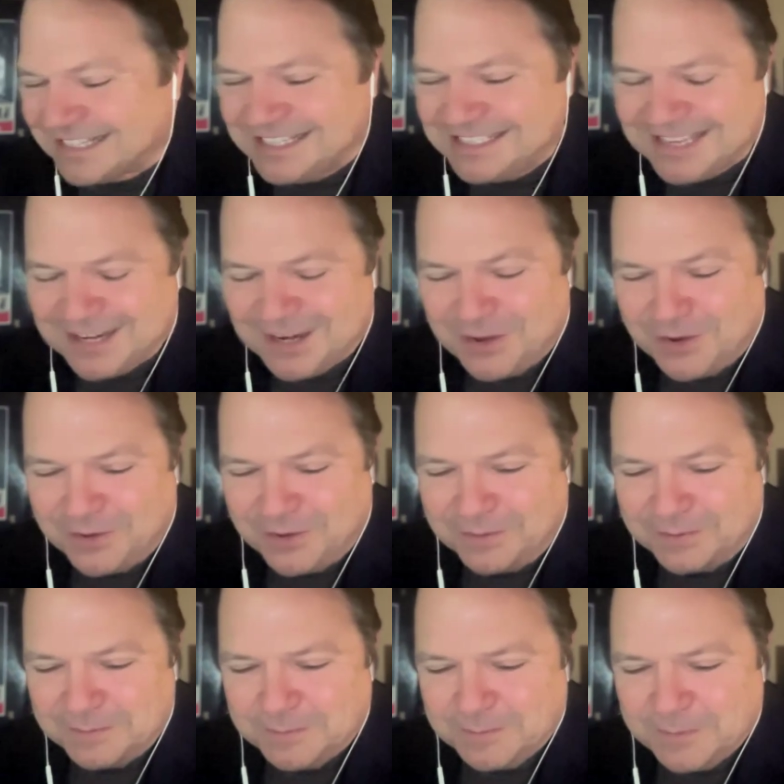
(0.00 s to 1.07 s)
of sleazy
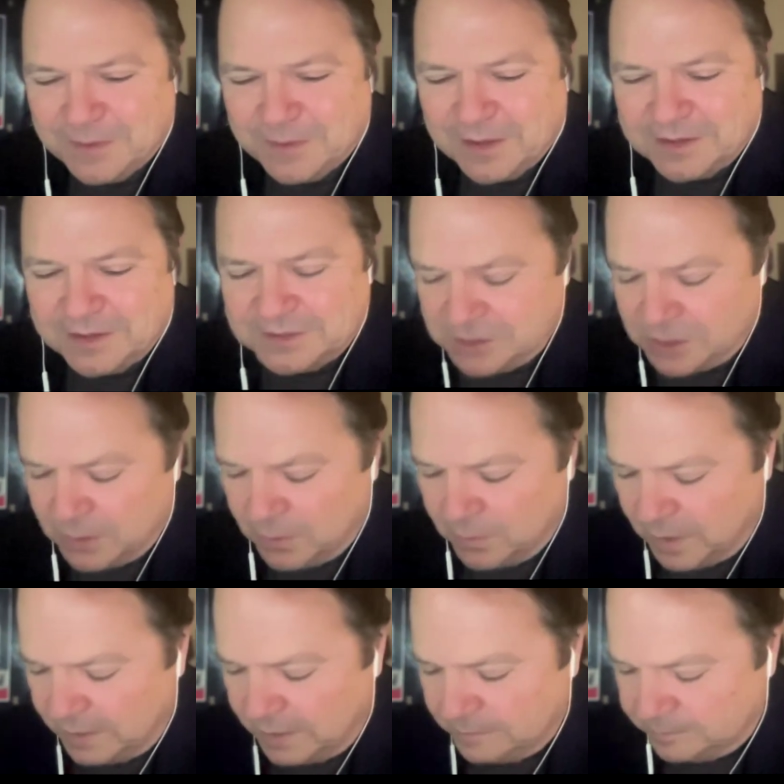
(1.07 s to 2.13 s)
lawyer.
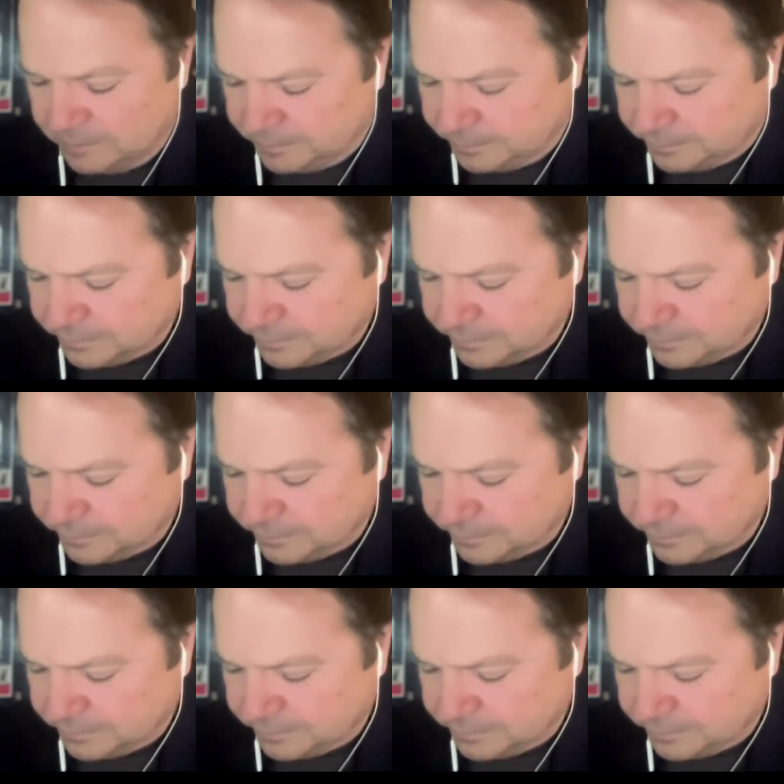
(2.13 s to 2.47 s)
So,